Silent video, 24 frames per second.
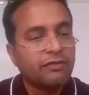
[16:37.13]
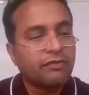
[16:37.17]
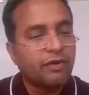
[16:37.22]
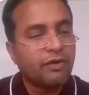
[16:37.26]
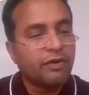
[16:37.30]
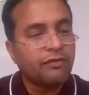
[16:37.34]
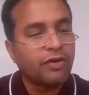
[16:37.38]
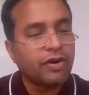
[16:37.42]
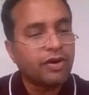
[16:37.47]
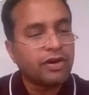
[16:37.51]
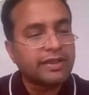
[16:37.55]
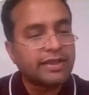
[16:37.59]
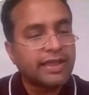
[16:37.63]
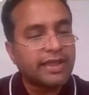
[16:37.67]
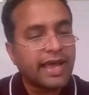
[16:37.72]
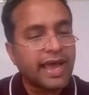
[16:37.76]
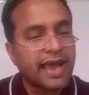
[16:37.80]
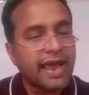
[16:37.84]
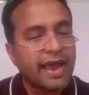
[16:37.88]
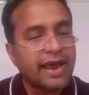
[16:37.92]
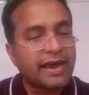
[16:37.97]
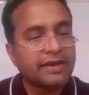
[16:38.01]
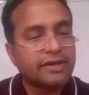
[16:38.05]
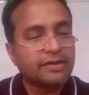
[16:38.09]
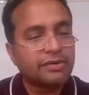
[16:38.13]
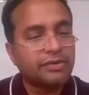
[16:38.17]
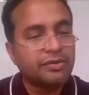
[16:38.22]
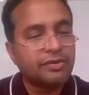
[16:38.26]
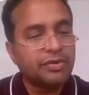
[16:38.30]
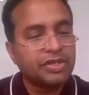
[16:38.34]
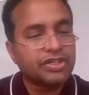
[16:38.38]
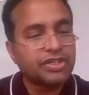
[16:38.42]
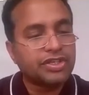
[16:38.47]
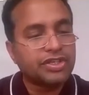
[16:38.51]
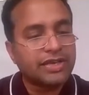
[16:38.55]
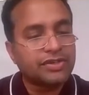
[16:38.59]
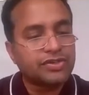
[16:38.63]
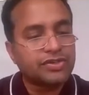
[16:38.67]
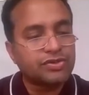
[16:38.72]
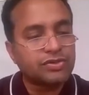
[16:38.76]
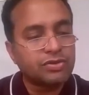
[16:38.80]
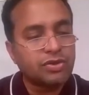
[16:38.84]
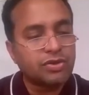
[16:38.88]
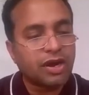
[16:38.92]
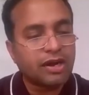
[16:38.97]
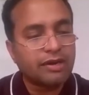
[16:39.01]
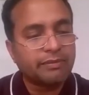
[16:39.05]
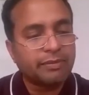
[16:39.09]
for that which has
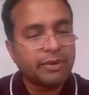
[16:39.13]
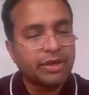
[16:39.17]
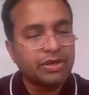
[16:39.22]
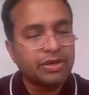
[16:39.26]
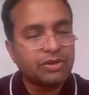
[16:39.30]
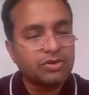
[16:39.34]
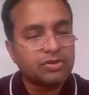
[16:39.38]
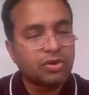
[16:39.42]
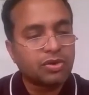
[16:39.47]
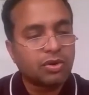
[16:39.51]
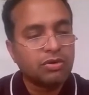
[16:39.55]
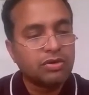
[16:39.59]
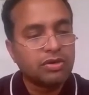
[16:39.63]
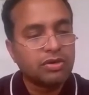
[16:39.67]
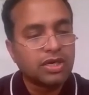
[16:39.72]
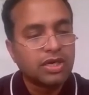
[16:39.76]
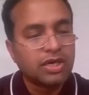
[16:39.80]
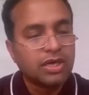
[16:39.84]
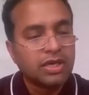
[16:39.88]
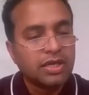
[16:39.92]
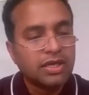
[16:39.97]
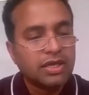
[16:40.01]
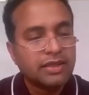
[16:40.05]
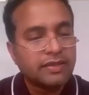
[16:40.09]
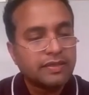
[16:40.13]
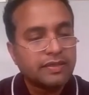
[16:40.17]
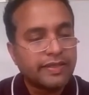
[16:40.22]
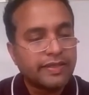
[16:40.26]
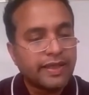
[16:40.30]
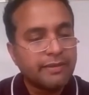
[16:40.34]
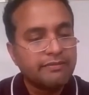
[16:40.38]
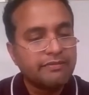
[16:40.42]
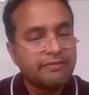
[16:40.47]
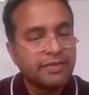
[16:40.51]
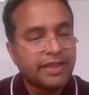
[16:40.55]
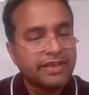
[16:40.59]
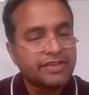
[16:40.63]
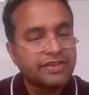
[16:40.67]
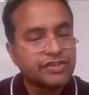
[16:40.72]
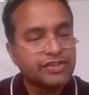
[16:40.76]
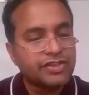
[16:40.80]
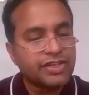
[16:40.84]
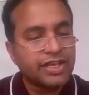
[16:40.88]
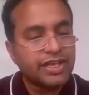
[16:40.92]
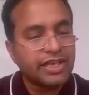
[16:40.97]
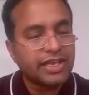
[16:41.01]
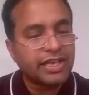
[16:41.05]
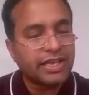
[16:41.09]
not been told them they
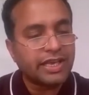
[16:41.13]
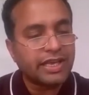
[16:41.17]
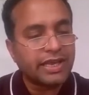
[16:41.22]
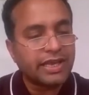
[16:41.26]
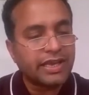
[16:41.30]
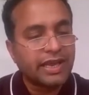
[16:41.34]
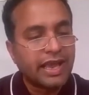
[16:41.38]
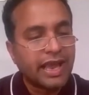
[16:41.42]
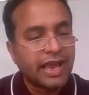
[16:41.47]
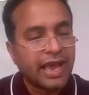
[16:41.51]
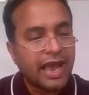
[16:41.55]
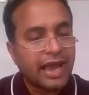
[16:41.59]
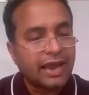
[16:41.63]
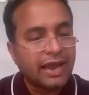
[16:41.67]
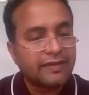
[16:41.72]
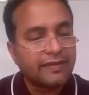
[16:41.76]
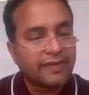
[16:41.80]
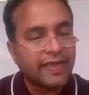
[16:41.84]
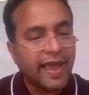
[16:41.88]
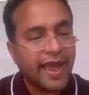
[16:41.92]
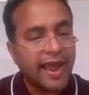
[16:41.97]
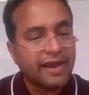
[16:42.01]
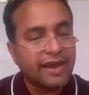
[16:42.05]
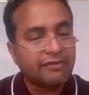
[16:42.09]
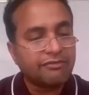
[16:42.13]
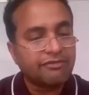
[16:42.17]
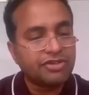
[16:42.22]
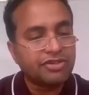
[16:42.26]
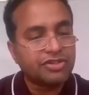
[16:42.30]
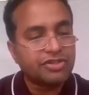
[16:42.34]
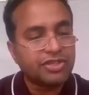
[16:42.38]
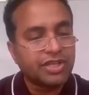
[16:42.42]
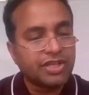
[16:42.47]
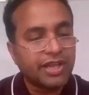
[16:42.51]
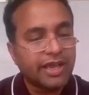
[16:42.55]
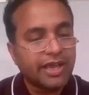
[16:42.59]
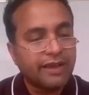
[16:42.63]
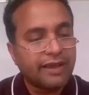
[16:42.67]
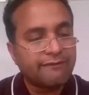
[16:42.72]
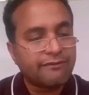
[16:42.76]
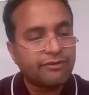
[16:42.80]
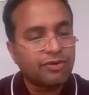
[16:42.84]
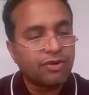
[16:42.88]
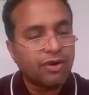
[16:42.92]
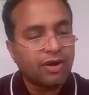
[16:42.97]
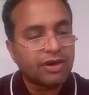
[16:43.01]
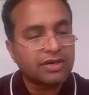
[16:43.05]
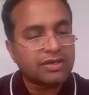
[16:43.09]
see, and that which they have
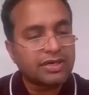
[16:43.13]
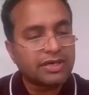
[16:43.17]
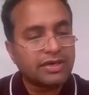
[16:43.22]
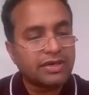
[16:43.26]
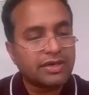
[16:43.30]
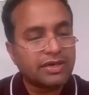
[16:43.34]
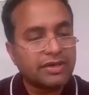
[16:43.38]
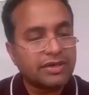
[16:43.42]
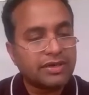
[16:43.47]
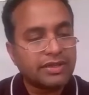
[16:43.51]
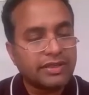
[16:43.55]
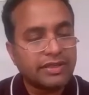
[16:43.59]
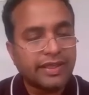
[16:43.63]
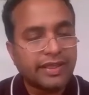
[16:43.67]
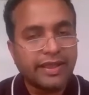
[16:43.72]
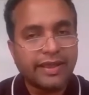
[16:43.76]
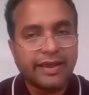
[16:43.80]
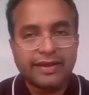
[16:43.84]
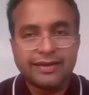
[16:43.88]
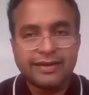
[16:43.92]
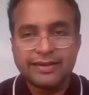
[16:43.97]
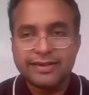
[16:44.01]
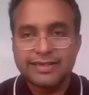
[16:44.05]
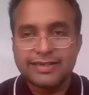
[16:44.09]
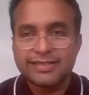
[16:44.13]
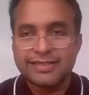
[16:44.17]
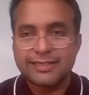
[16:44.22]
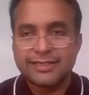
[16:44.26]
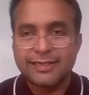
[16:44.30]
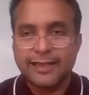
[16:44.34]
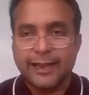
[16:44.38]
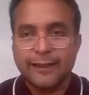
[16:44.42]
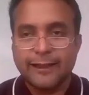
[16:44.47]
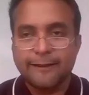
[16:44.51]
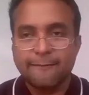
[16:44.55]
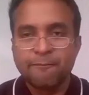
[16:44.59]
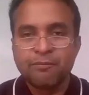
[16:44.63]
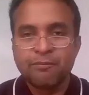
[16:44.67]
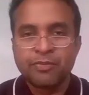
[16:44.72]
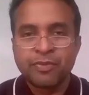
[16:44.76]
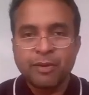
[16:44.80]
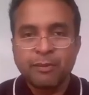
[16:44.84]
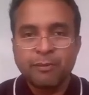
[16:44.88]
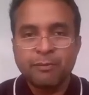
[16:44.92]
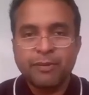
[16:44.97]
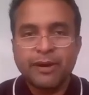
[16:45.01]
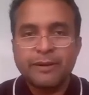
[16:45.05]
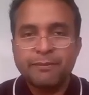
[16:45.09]
not heard they understand.
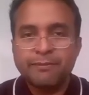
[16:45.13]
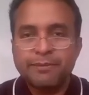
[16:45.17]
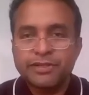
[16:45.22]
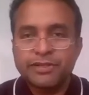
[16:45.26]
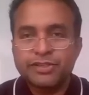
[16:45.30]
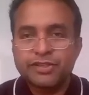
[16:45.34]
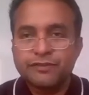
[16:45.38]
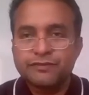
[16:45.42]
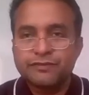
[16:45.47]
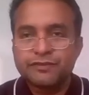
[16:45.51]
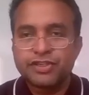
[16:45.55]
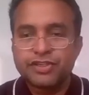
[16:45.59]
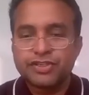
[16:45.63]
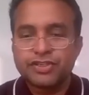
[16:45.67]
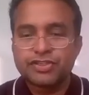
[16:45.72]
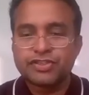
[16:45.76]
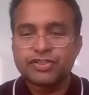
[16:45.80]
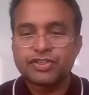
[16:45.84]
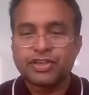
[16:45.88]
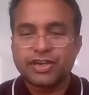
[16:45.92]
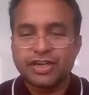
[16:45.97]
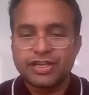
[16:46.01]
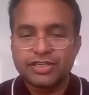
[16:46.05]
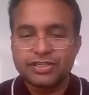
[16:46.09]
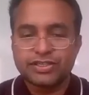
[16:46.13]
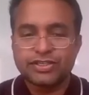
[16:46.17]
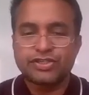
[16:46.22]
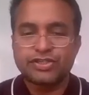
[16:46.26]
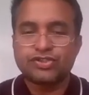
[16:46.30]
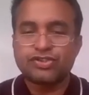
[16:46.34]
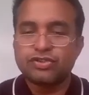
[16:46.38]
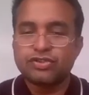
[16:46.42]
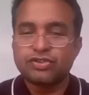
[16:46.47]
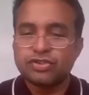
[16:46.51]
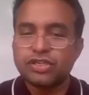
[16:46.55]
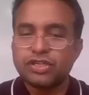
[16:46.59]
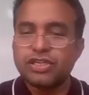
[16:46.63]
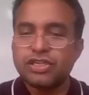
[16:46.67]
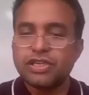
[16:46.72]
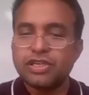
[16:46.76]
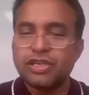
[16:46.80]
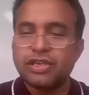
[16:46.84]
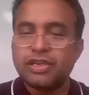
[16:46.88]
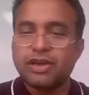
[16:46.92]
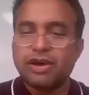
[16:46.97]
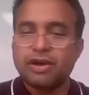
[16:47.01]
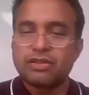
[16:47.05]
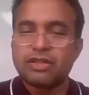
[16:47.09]
Purpose of Jesus Christ is,
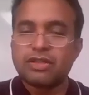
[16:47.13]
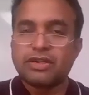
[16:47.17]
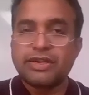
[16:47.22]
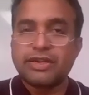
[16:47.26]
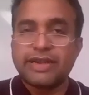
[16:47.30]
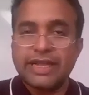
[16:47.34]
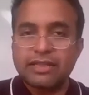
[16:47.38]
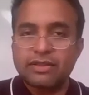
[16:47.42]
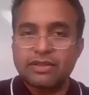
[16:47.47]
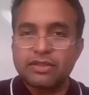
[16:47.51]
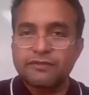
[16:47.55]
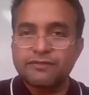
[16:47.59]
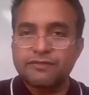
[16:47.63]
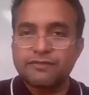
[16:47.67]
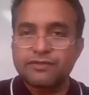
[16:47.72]
or the death of